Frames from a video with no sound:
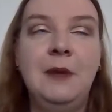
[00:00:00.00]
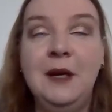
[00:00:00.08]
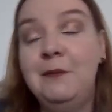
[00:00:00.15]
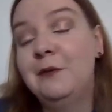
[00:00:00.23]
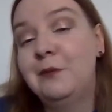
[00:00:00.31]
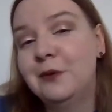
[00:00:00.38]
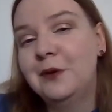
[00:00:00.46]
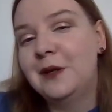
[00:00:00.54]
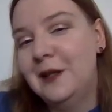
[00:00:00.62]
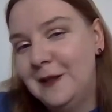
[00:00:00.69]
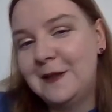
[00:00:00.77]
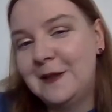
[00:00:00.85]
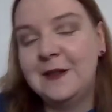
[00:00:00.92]
paper book,
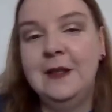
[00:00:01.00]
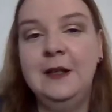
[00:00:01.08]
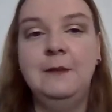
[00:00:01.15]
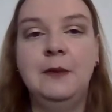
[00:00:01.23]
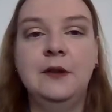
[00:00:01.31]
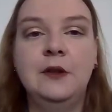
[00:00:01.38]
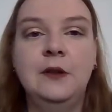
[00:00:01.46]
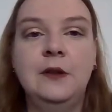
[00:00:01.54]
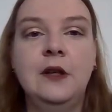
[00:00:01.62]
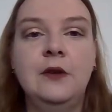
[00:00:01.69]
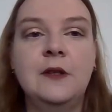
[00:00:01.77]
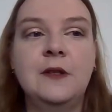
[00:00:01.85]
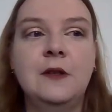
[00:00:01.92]
let's say, but
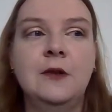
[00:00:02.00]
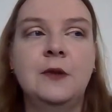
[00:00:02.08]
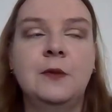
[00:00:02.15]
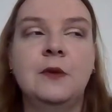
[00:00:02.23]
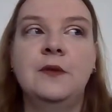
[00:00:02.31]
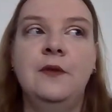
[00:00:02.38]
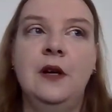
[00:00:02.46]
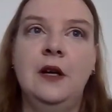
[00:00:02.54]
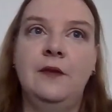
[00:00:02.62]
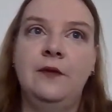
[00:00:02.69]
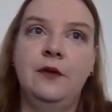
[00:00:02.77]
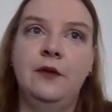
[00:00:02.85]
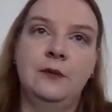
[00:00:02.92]
the results was
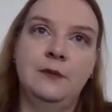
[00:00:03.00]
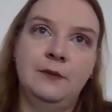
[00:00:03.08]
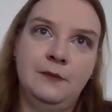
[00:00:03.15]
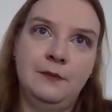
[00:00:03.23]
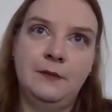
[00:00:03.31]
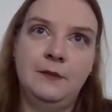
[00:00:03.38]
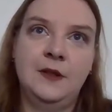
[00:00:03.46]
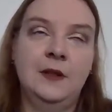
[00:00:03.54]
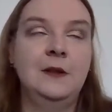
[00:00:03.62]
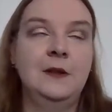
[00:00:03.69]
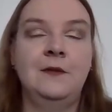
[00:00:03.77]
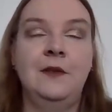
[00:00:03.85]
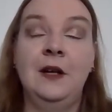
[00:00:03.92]
far from
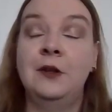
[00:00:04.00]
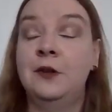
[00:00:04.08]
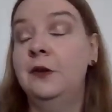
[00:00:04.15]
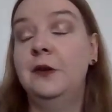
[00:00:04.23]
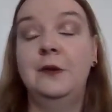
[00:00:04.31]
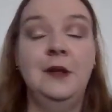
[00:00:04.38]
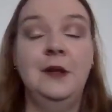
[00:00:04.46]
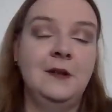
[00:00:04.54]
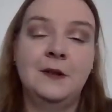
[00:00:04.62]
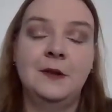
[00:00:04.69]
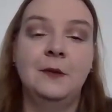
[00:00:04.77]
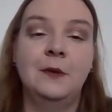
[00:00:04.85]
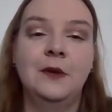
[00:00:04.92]
satisfactory and
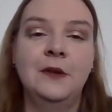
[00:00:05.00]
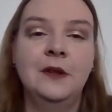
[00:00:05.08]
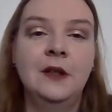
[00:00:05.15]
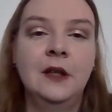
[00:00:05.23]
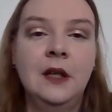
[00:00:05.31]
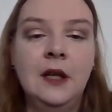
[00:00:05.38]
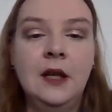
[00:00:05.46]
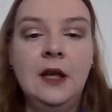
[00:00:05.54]
so on.